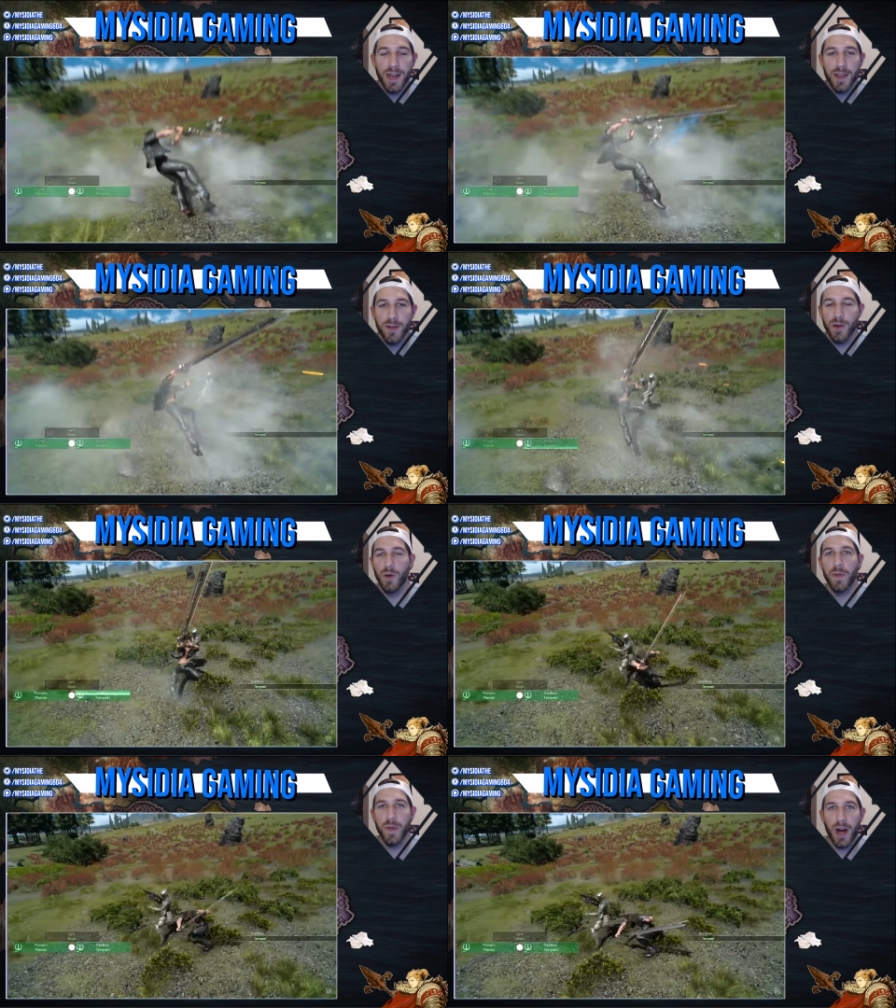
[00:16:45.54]
your
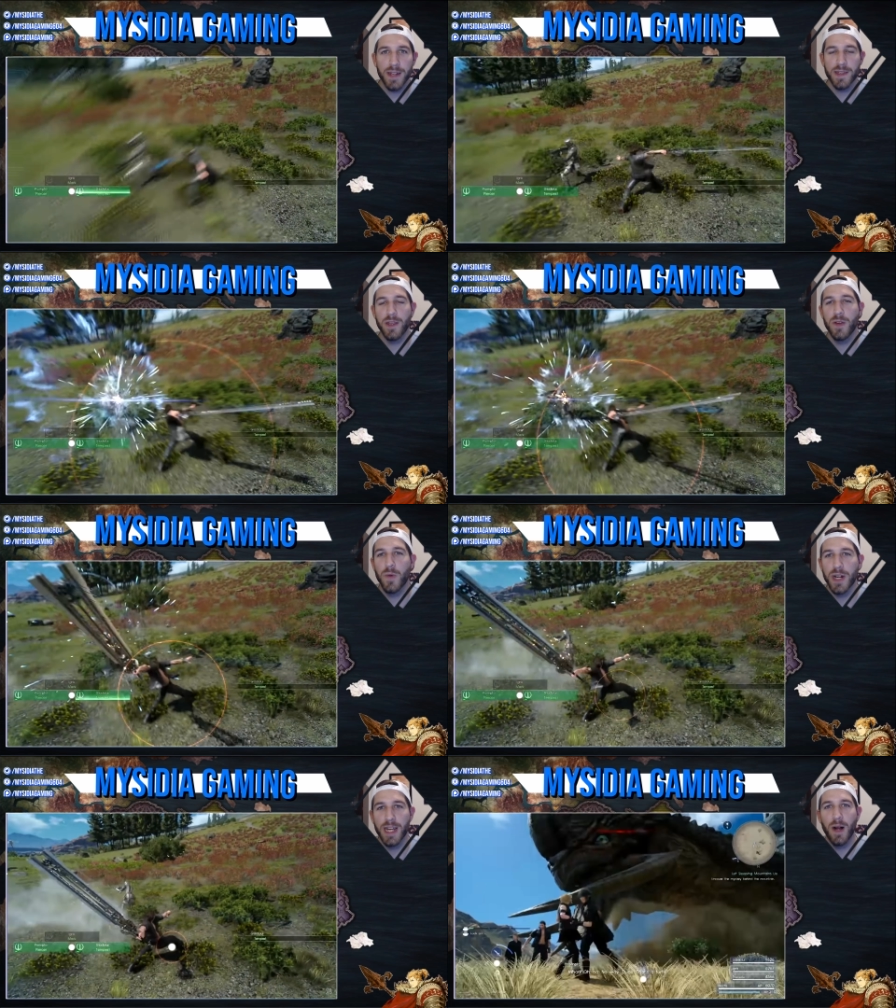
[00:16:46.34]
own thoughts that you
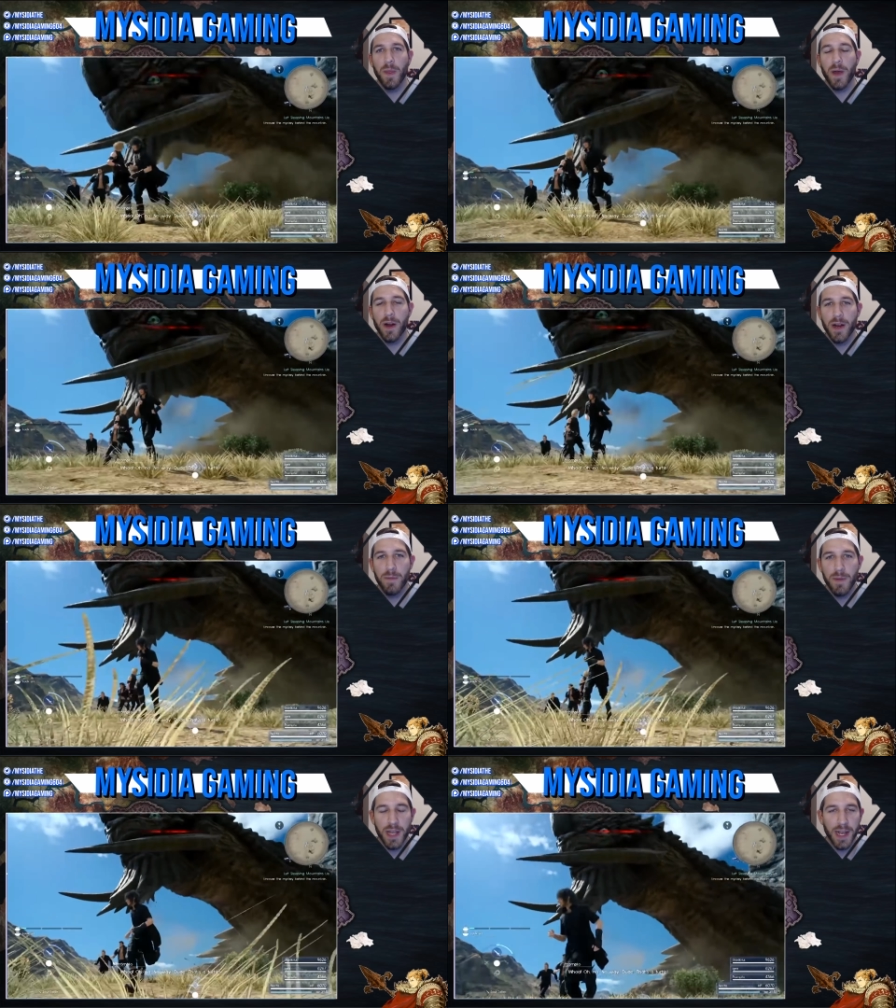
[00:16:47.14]
want to get out there
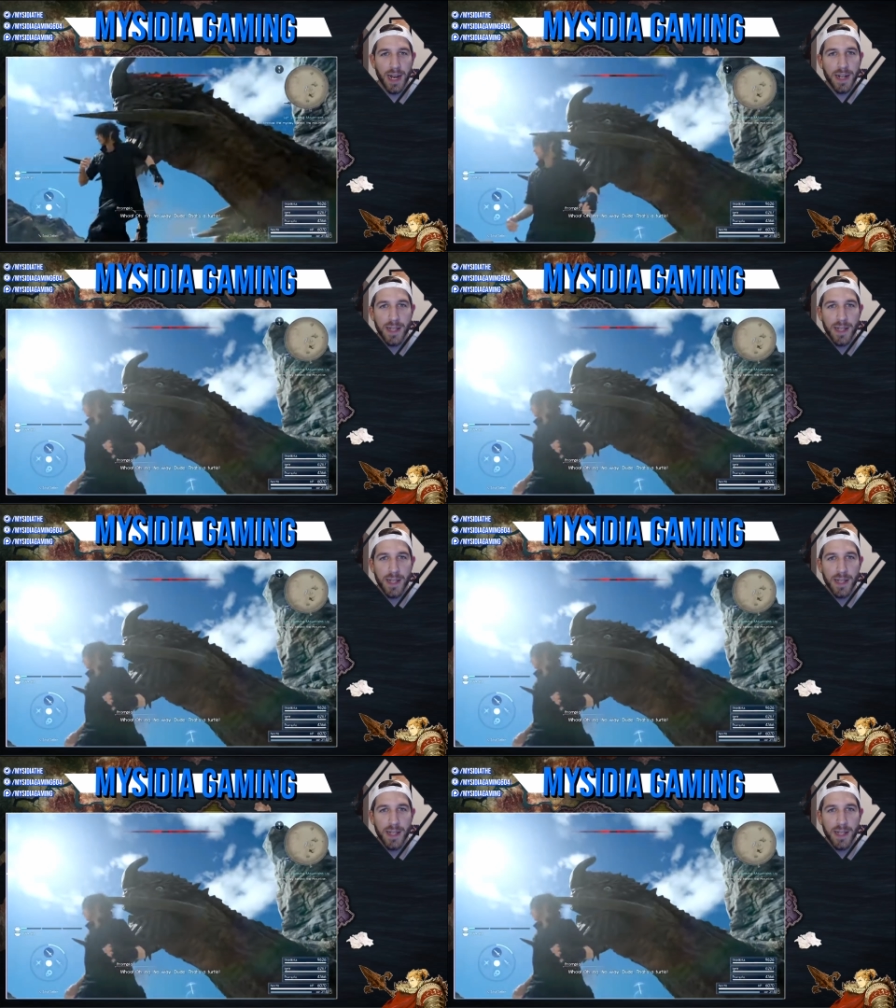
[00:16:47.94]
and we can kind of